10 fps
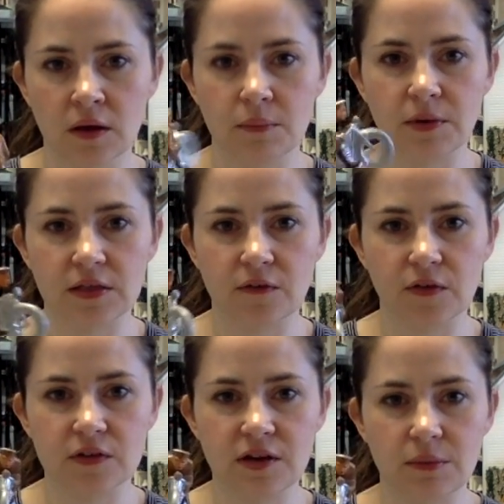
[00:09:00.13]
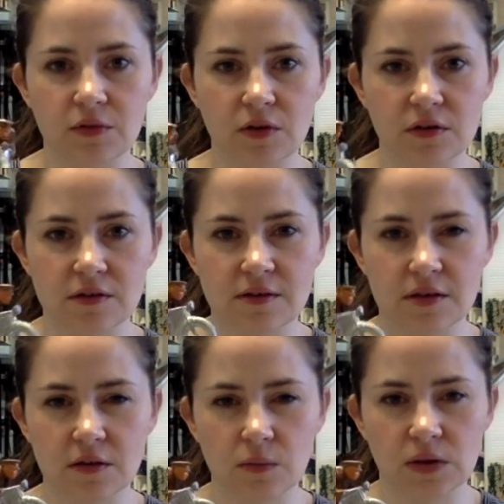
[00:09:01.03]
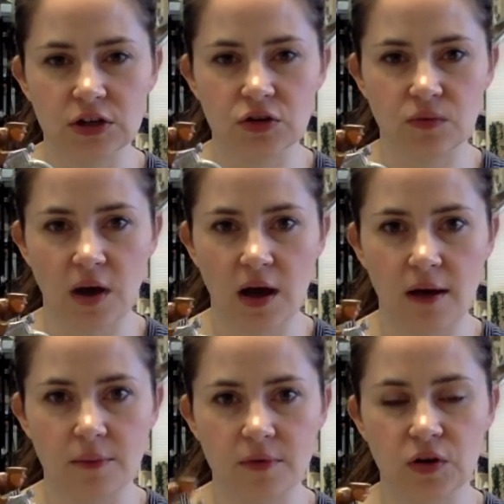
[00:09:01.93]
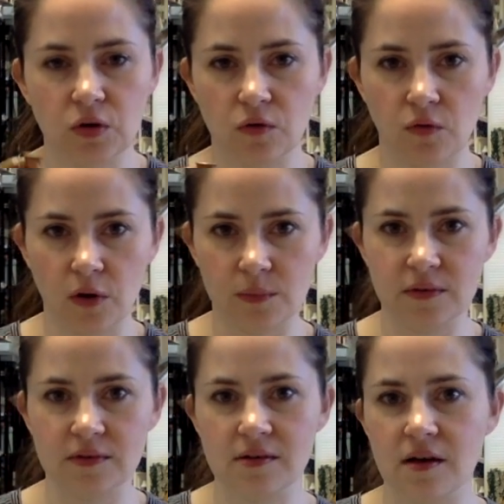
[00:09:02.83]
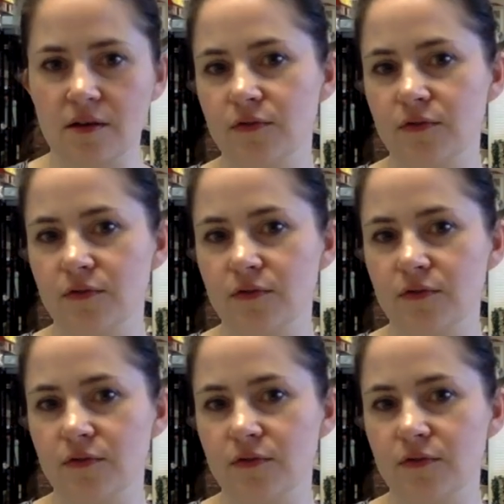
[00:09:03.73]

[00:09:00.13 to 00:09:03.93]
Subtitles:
but the first time you start to see these really drab uniforms instead of